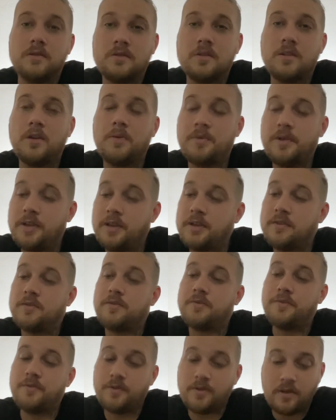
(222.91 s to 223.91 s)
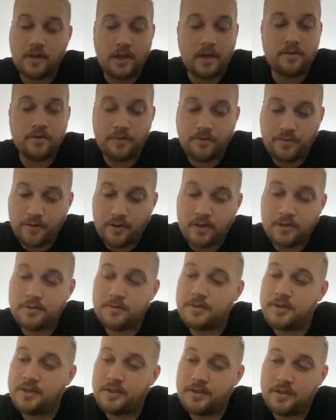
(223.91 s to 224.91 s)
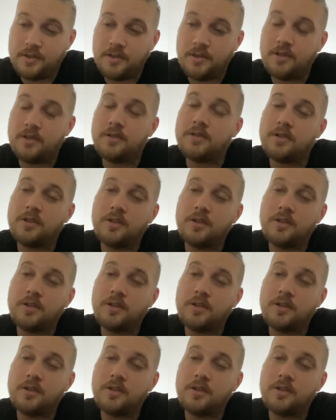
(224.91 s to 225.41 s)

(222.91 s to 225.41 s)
come in as a freshman and